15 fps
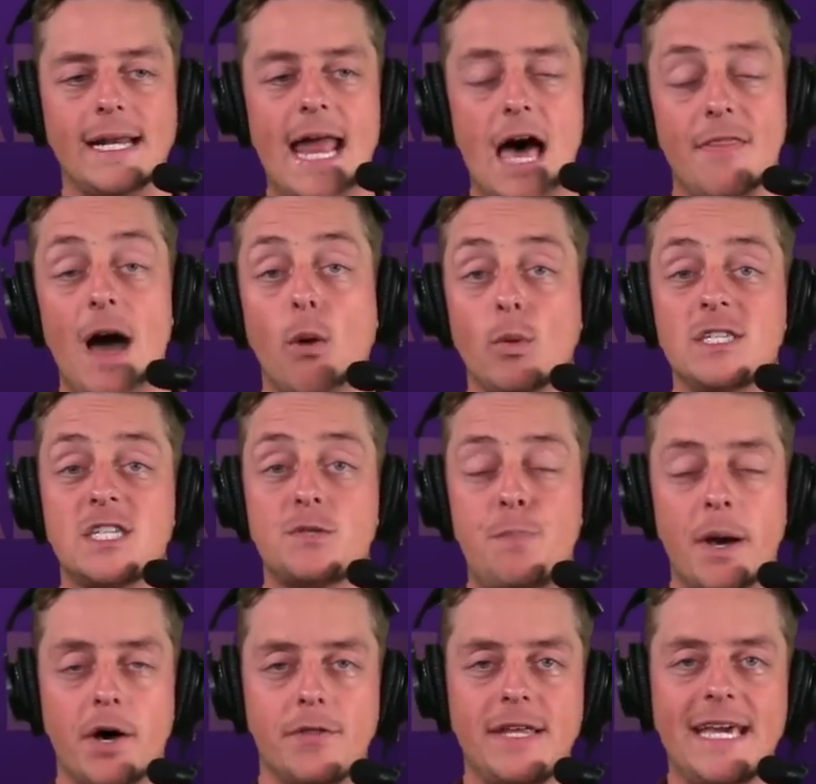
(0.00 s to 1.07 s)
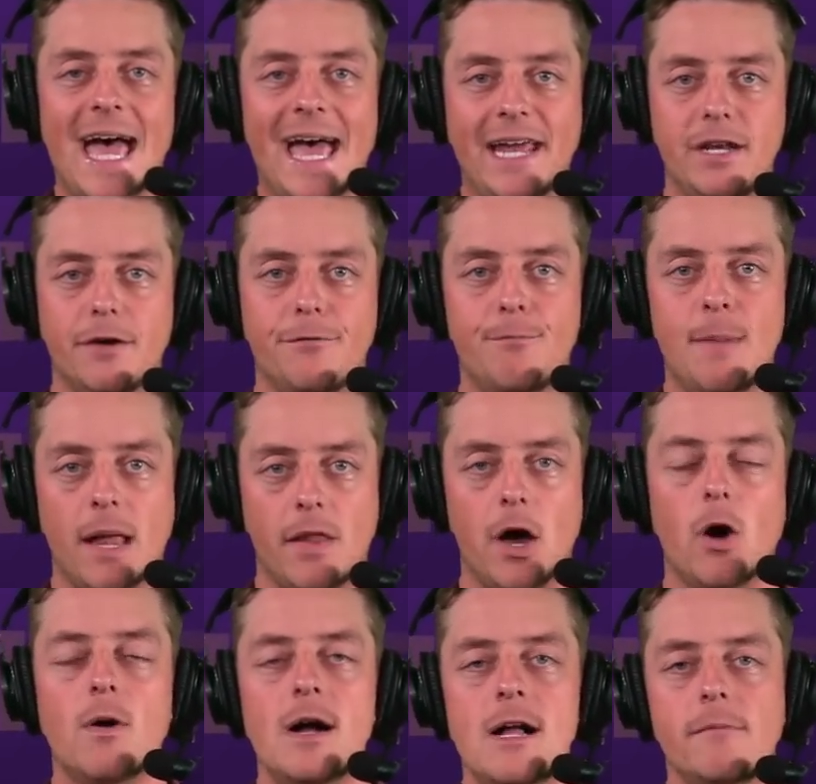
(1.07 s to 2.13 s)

Now, that would spell the end of Melo